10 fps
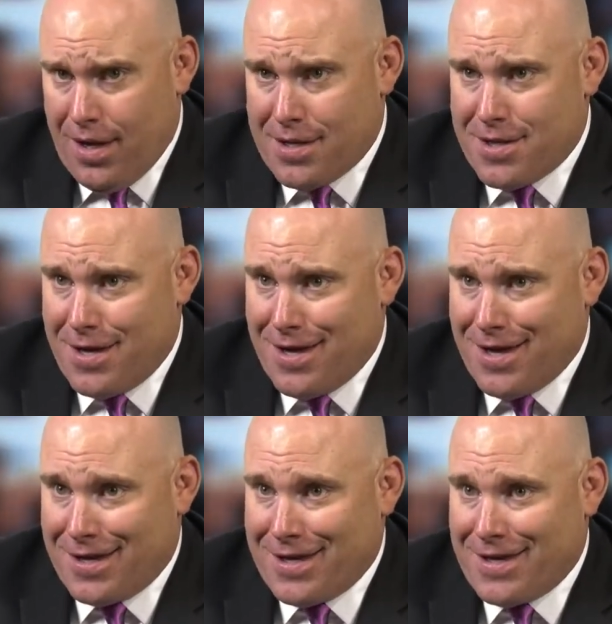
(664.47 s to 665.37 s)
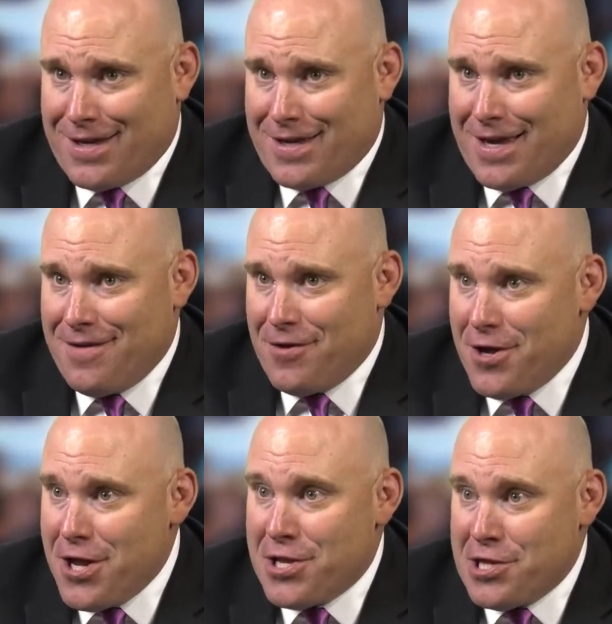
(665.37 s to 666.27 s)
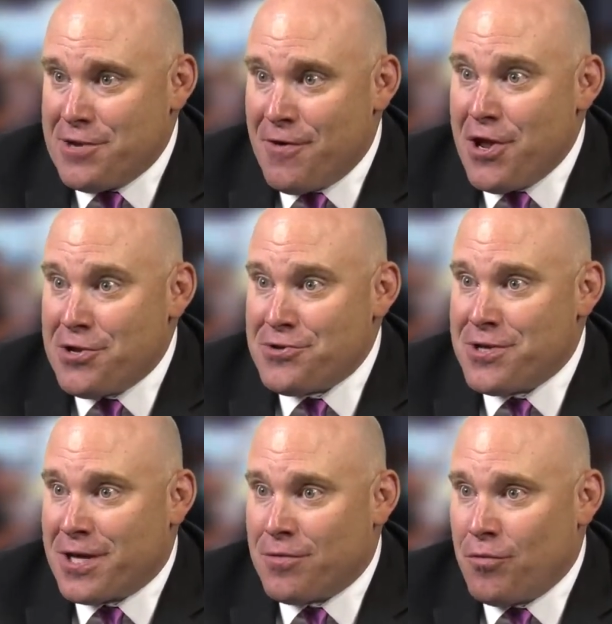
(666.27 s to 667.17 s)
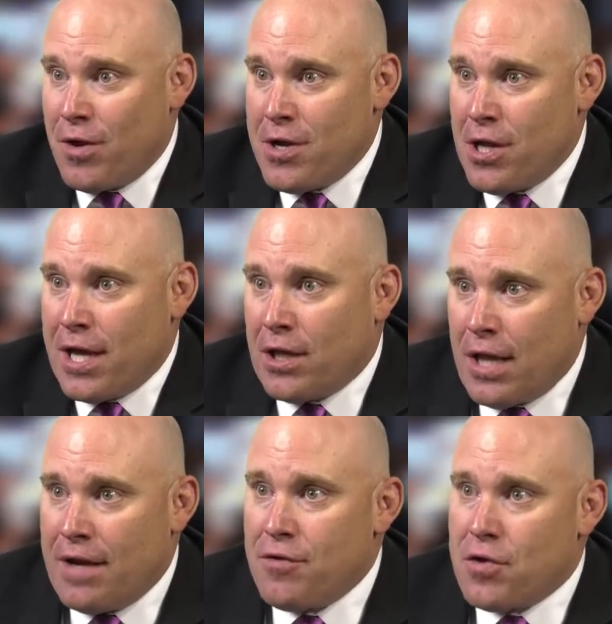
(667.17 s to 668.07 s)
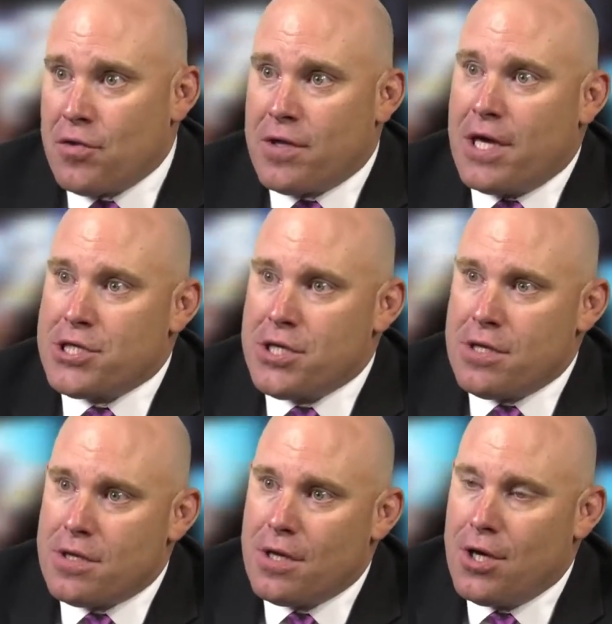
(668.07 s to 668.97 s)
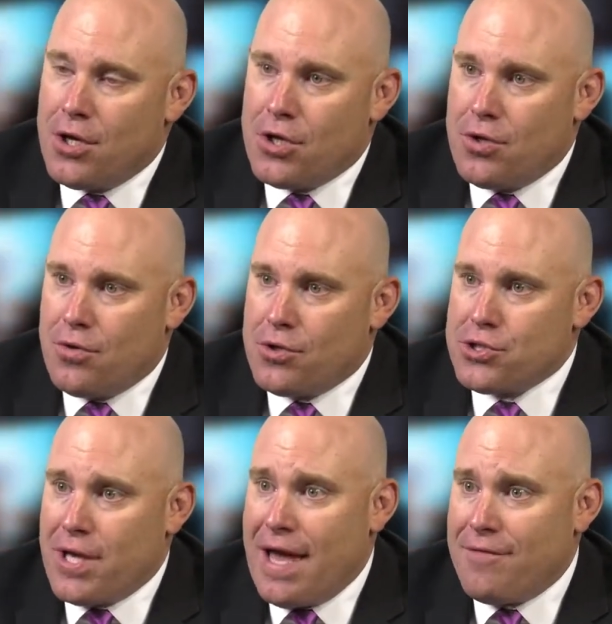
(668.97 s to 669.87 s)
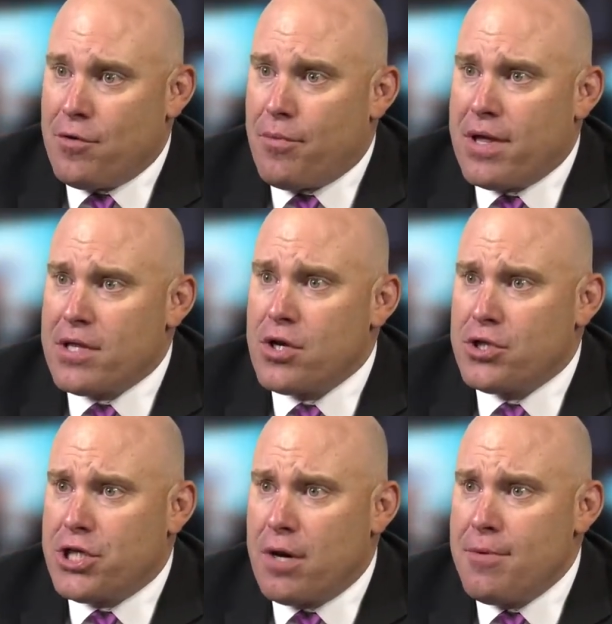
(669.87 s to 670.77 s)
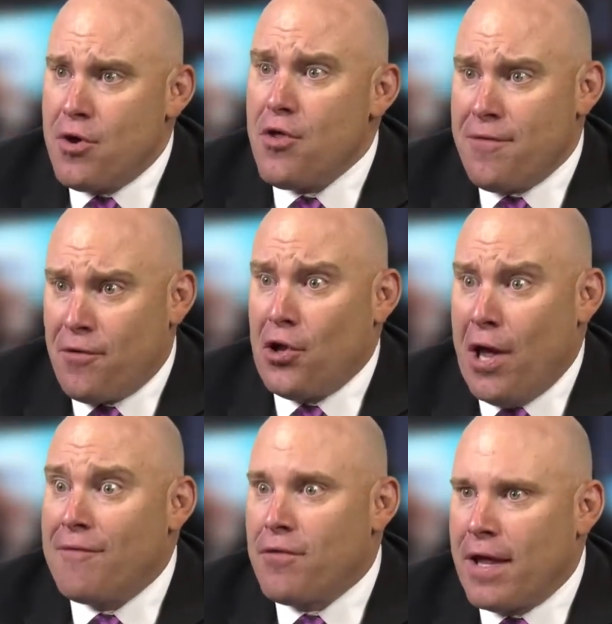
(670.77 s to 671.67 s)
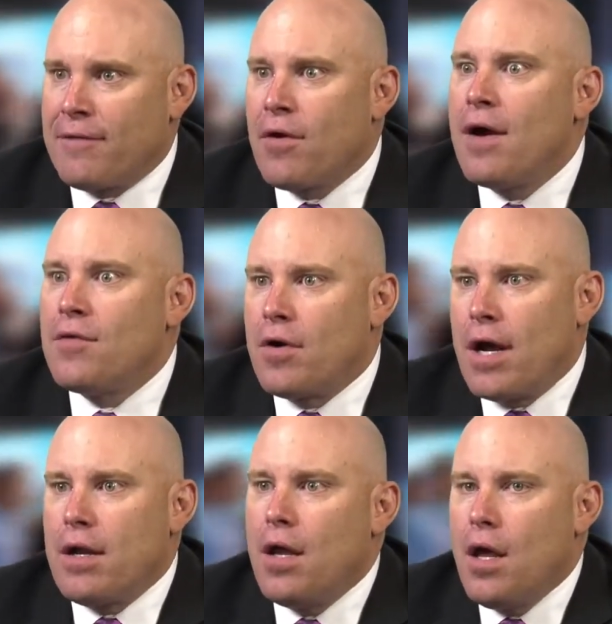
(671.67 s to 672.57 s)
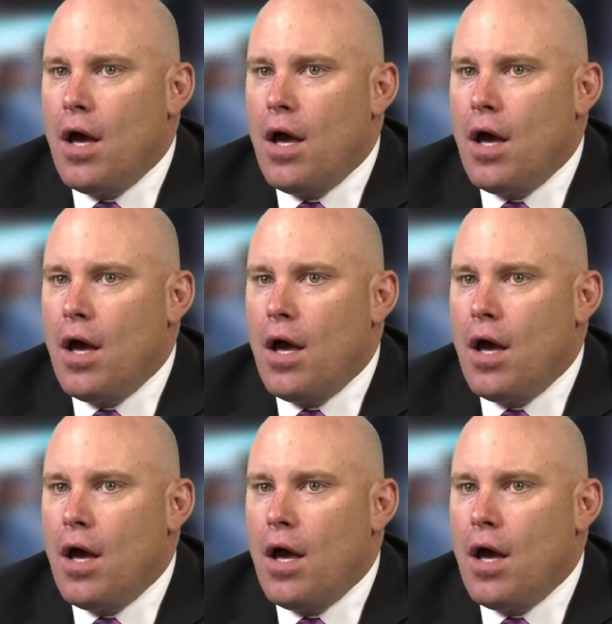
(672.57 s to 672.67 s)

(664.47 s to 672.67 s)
It's it's very interesting because unlike a lot of associations, you usually have your president or chairman. They're there for like forever, right?